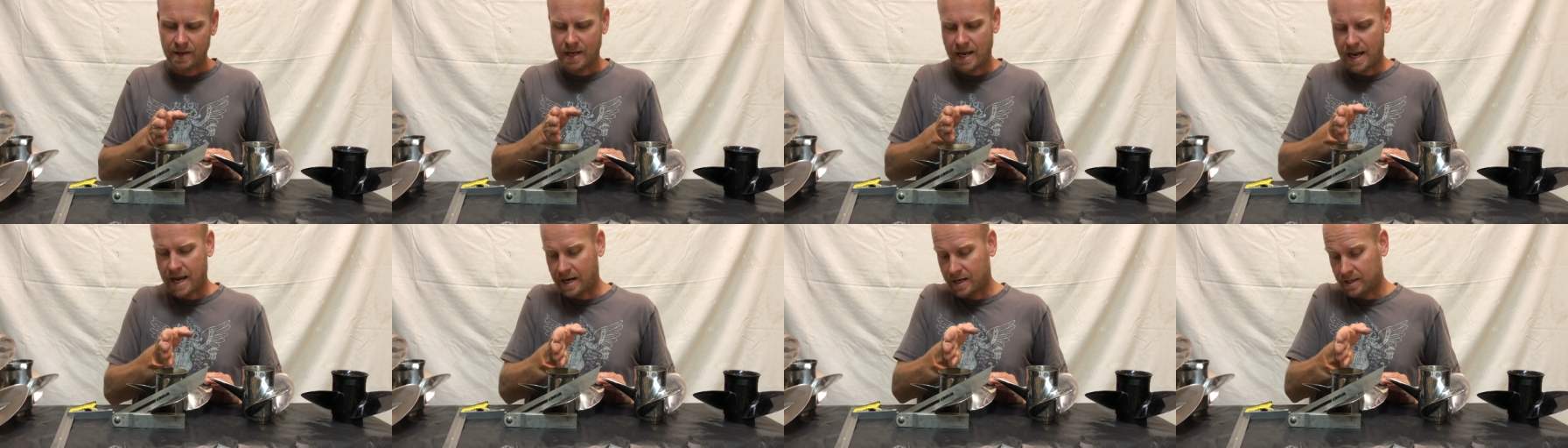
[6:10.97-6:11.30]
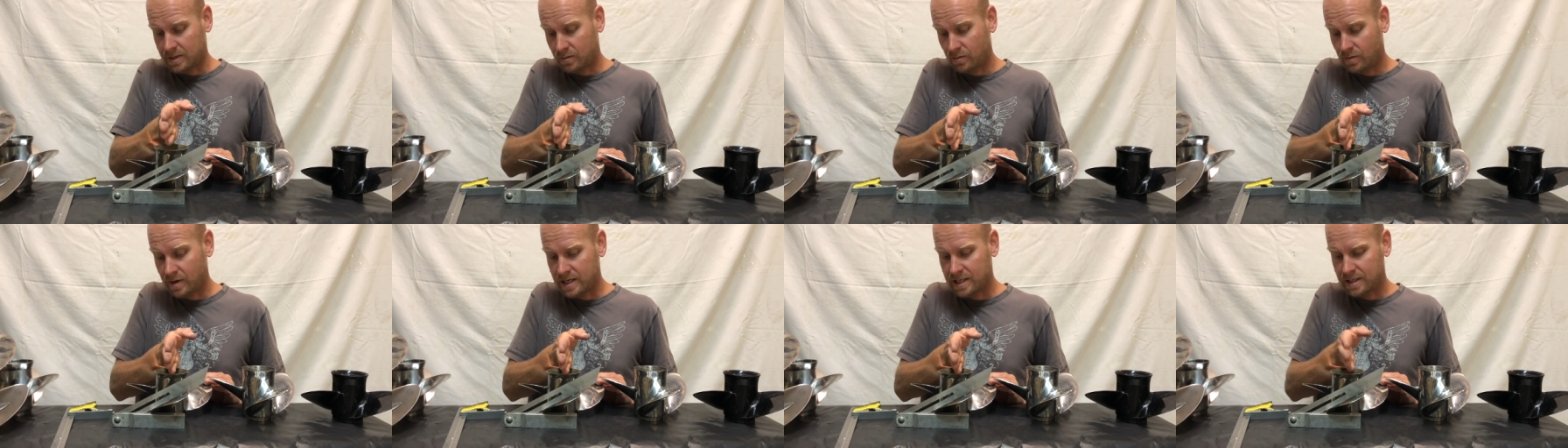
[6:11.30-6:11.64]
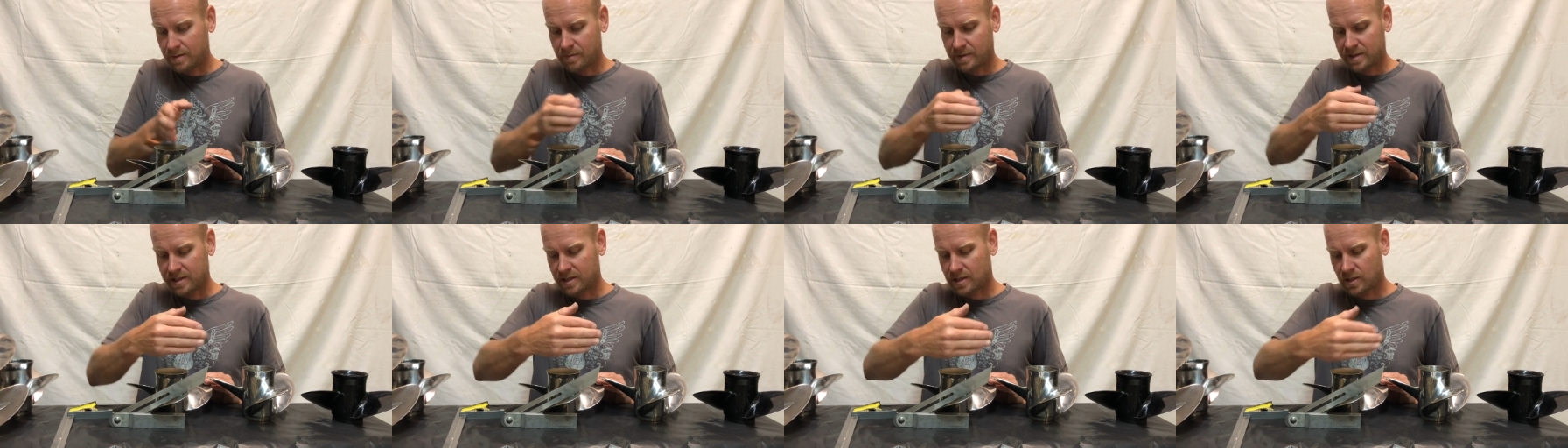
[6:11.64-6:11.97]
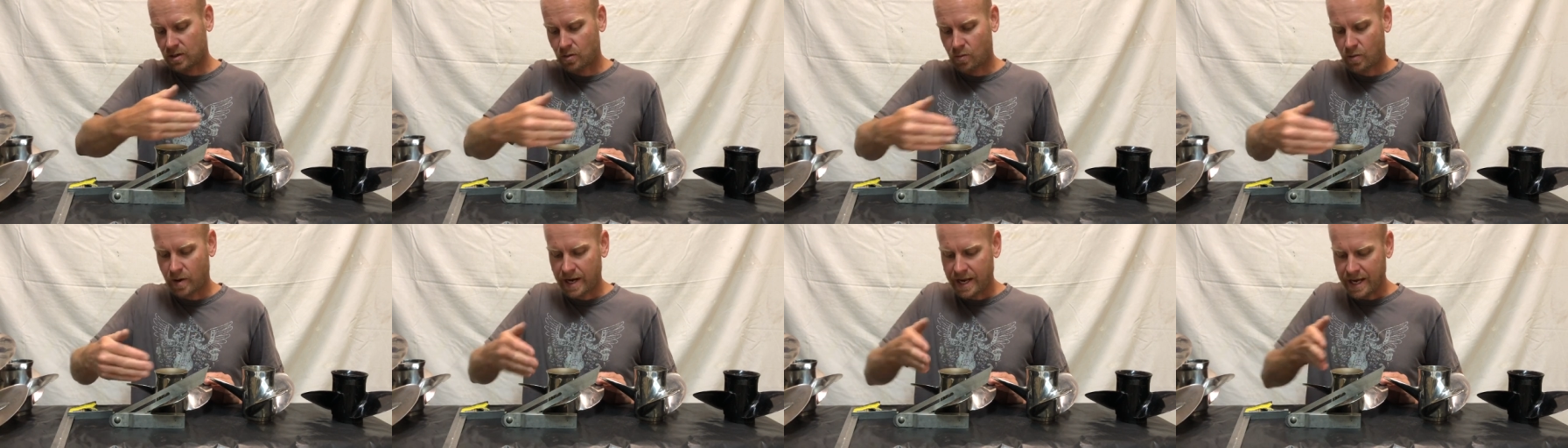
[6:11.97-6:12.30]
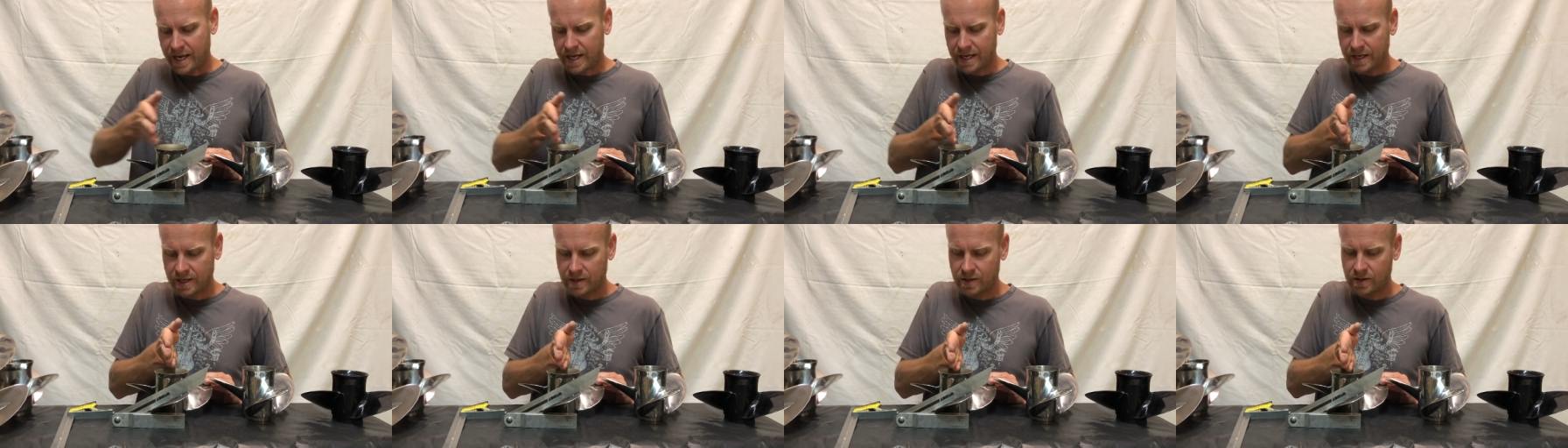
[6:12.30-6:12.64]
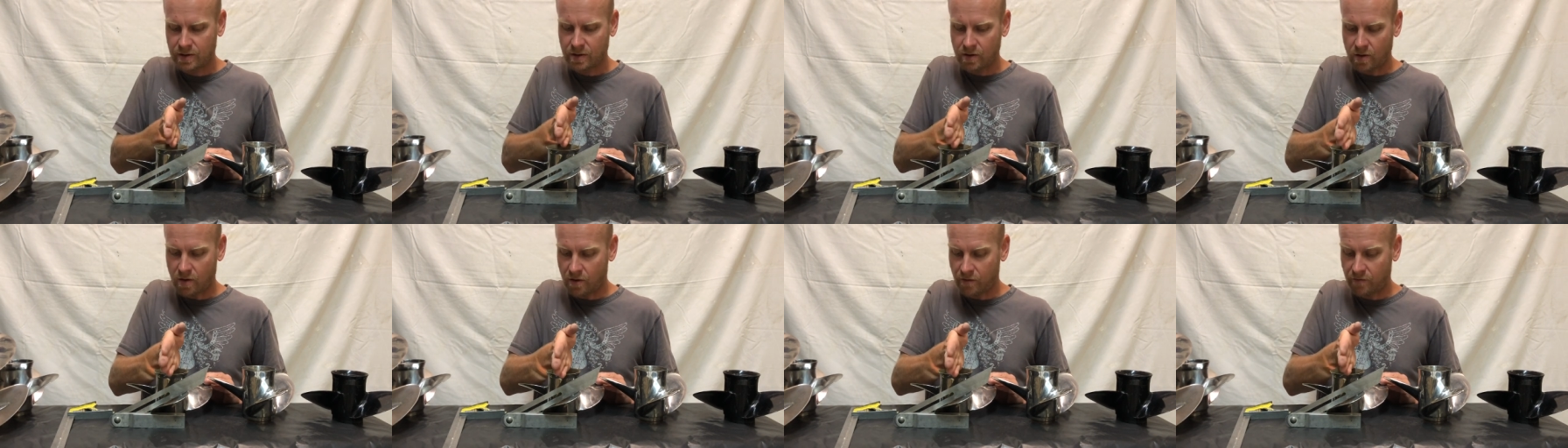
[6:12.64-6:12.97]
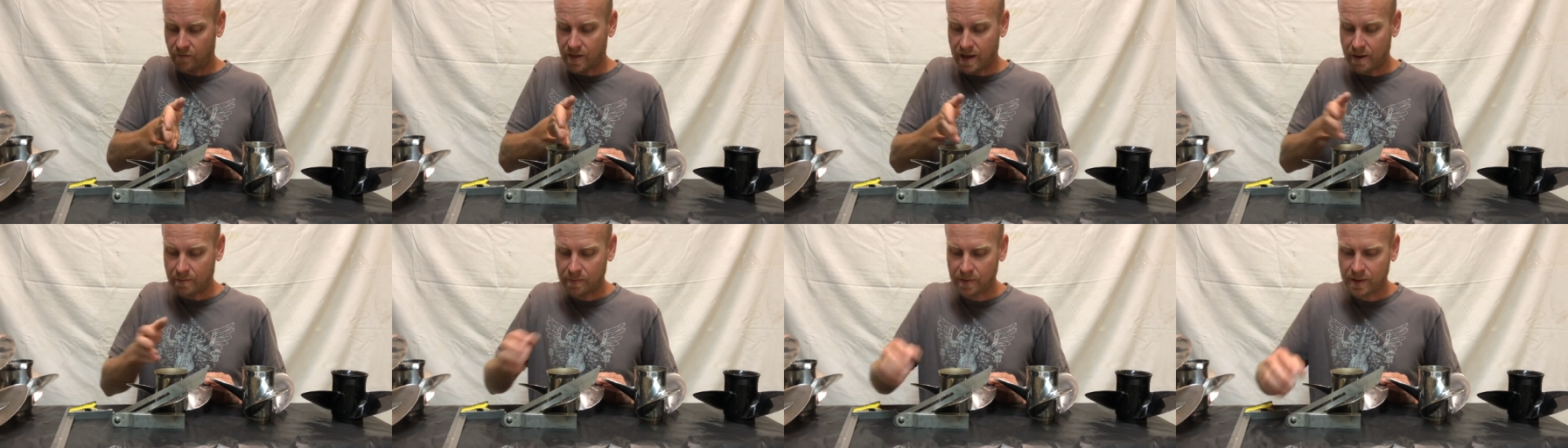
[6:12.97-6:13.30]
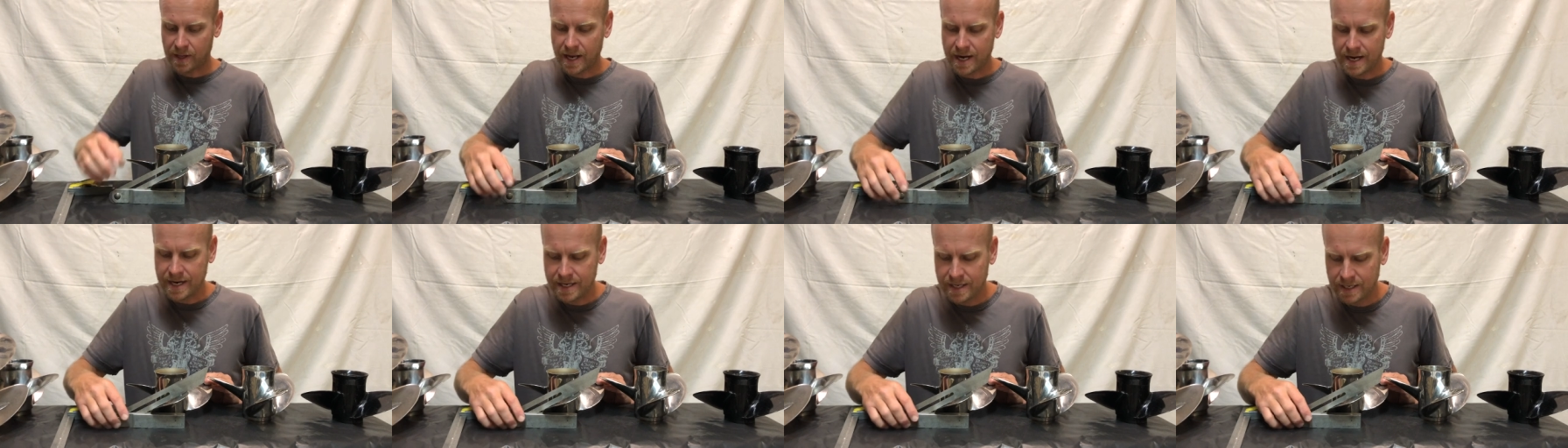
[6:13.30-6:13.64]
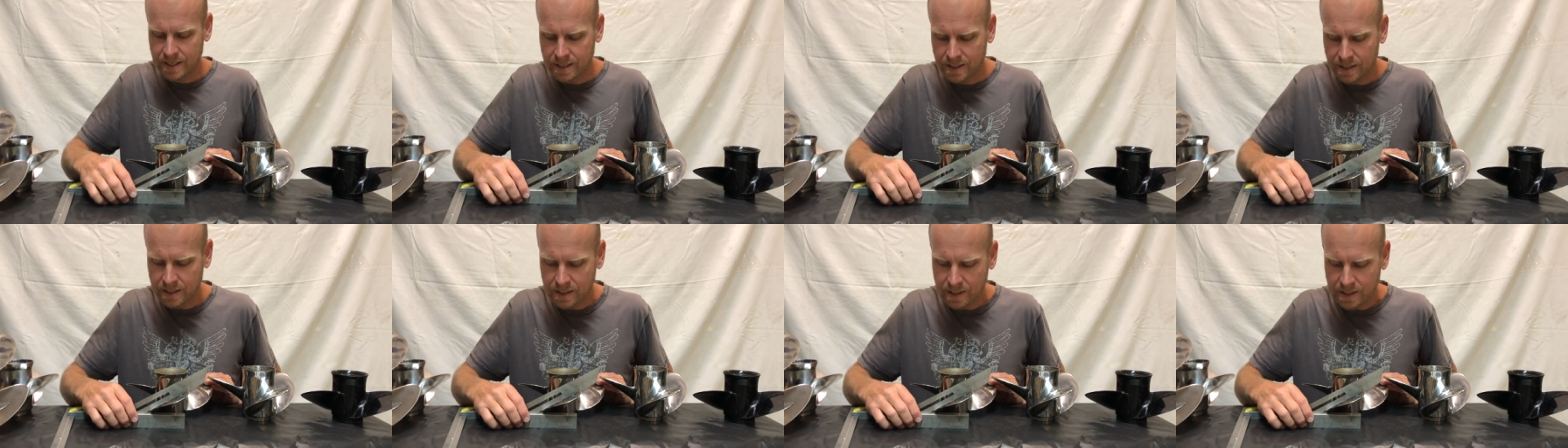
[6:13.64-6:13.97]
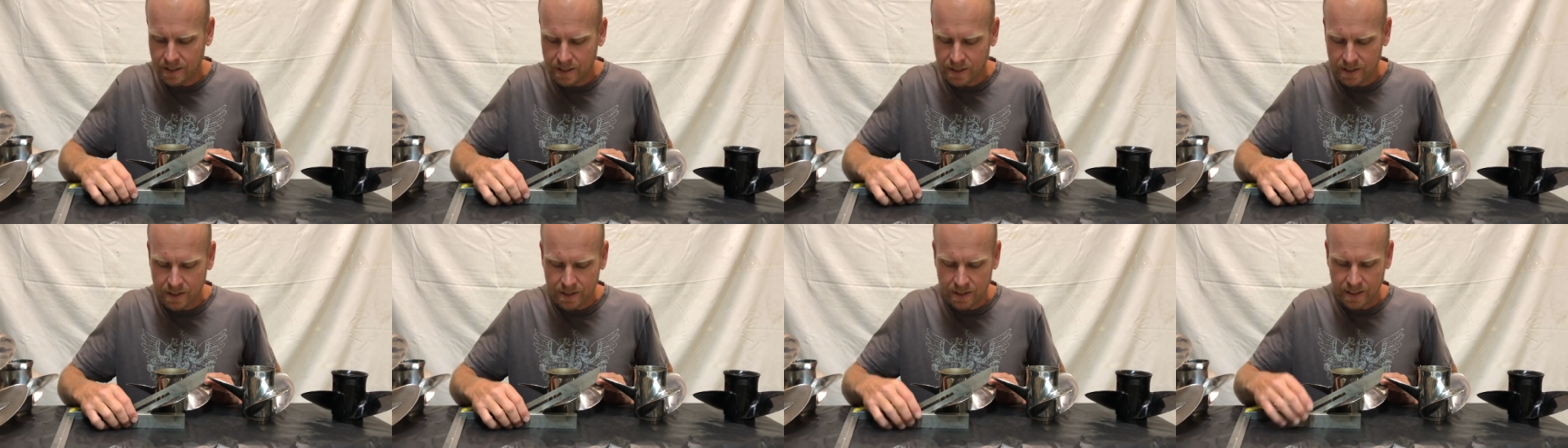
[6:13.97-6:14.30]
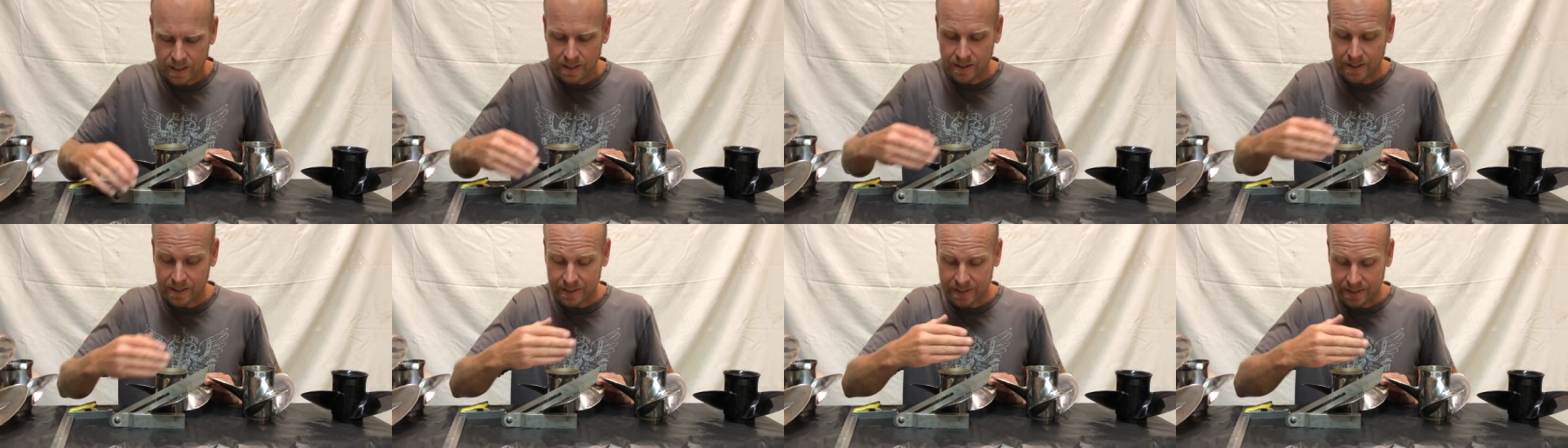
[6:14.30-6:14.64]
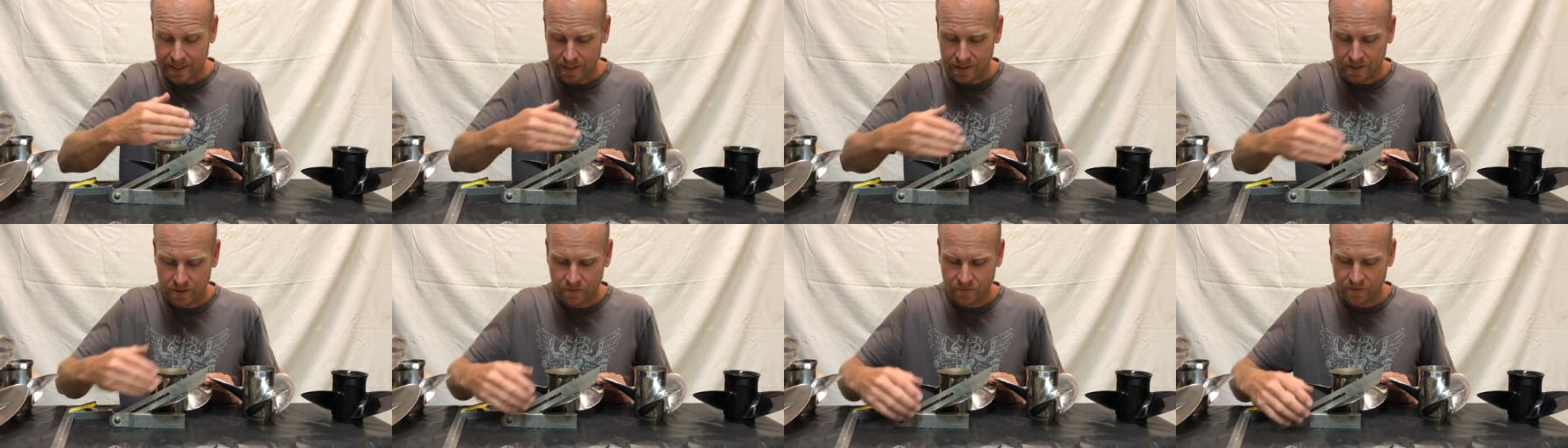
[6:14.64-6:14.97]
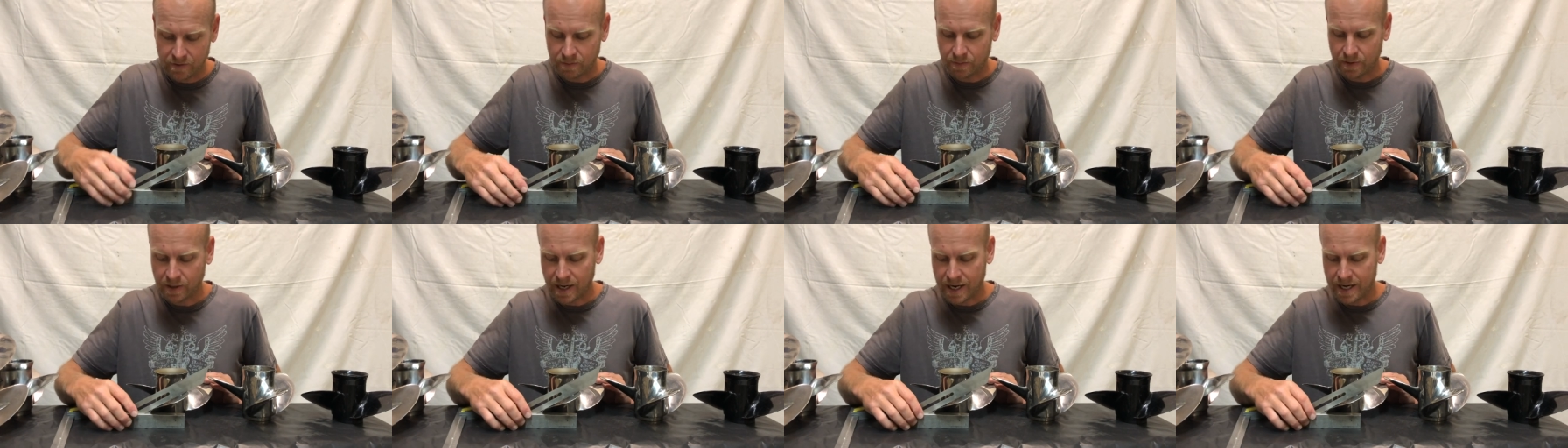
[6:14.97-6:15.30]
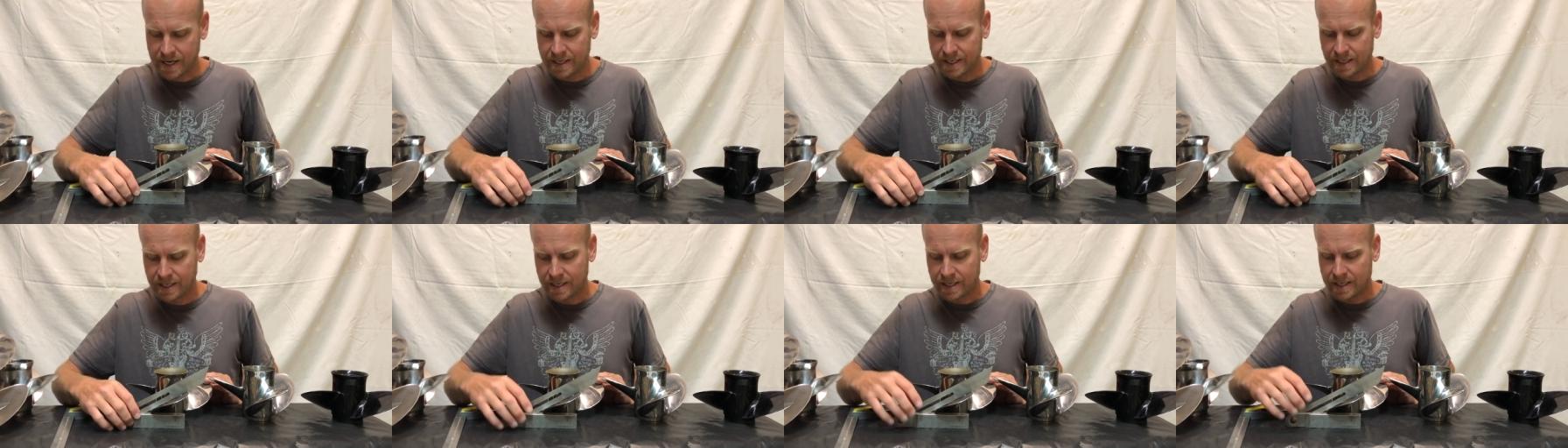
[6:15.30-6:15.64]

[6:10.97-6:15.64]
and it's reasonably square off that blade, in the center of the blade.